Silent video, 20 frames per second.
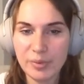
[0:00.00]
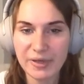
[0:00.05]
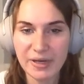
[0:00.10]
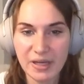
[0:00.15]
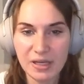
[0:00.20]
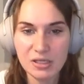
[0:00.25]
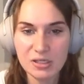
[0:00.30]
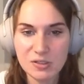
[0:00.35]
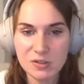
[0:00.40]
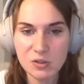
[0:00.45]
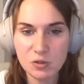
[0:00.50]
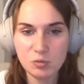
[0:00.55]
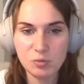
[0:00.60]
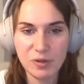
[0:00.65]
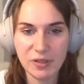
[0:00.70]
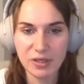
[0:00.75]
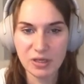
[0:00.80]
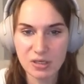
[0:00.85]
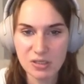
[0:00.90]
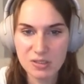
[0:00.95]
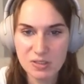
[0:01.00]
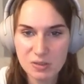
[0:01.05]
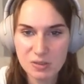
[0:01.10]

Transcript: I assume that it's